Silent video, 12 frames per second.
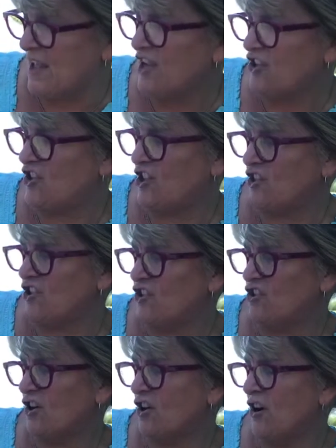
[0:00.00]
She
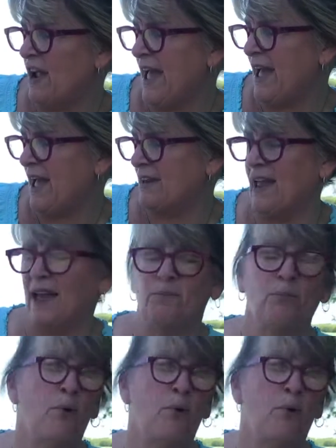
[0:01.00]
shook her head and